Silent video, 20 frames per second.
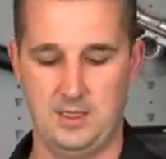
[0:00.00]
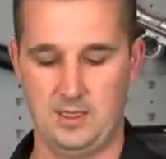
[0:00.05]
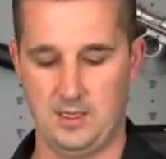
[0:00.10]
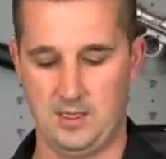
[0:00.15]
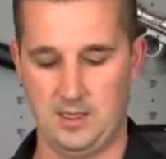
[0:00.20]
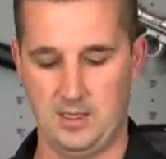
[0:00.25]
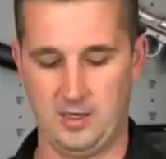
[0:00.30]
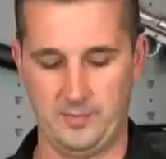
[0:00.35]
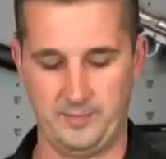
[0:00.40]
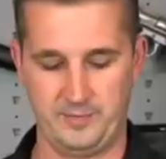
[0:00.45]

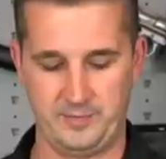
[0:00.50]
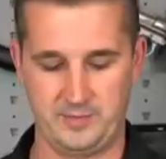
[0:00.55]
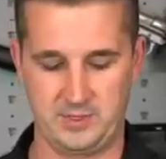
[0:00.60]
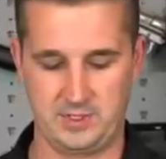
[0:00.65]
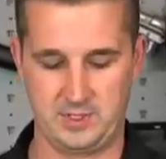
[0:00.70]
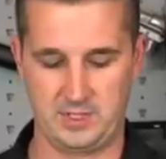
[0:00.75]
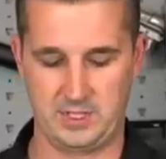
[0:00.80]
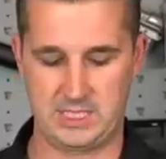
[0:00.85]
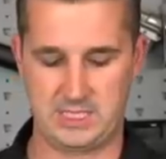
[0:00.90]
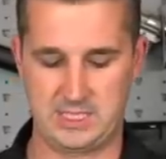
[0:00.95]
Um,
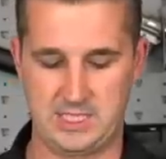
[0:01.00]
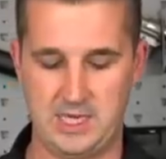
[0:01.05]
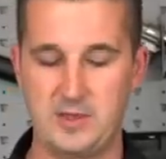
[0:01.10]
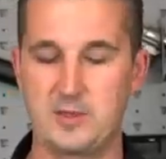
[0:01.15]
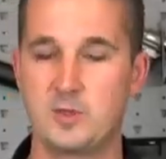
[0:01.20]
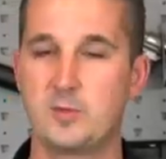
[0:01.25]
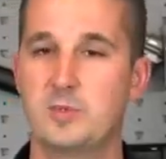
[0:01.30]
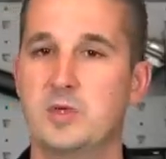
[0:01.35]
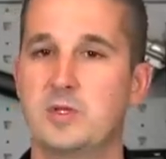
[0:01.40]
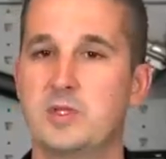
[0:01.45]
is now
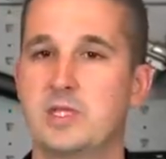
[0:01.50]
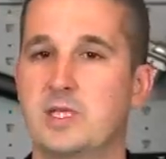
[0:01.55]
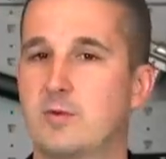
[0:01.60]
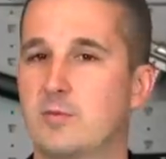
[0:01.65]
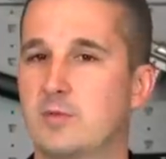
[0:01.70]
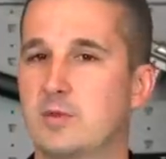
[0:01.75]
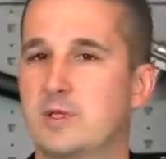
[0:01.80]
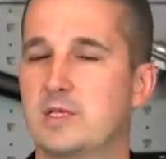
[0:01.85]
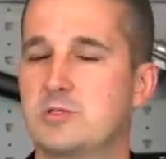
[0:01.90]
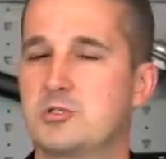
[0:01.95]
you're building
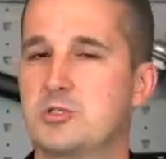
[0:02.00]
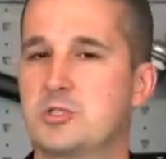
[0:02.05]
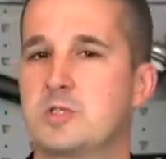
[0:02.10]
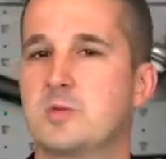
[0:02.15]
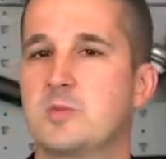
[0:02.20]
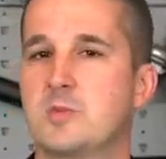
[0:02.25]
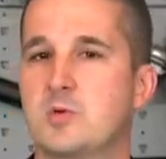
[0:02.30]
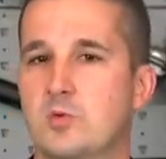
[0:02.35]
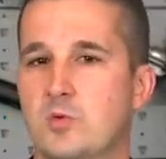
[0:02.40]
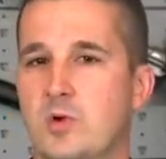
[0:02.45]
a
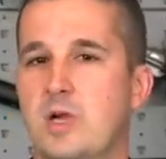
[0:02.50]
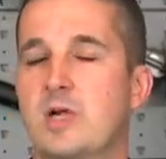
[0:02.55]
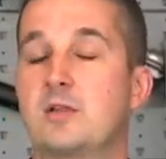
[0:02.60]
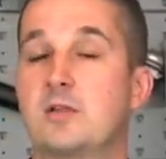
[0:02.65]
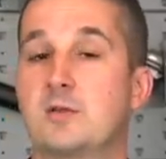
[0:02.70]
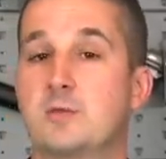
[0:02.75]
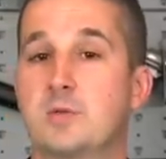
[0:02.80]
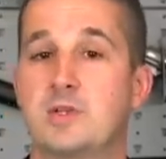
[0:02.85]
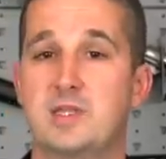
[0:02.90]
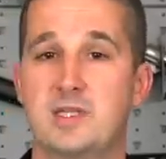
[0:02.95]
relationship
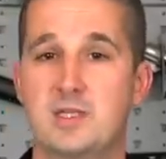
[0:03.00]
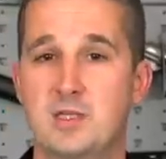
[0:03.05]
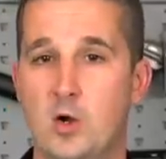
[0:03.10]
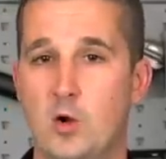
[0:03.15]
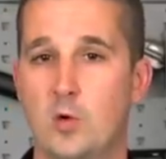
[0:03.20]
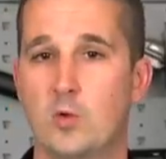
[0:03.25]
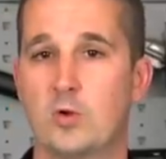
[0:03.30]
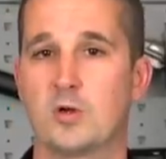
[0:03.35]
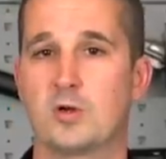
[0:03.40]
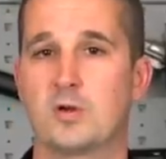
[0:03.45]
directly with the
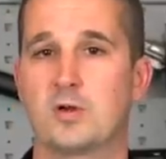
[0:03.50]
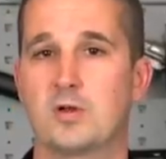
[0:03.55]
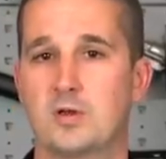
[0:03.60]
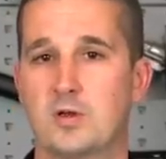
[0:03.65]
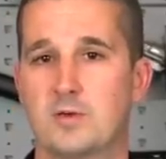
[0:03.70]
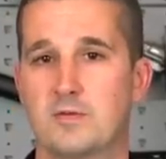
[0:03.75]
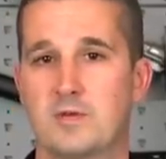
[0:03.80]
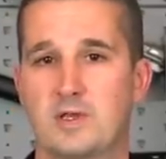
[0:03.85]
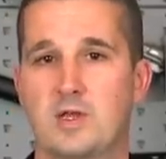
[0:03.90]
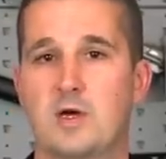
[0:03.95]
owner of the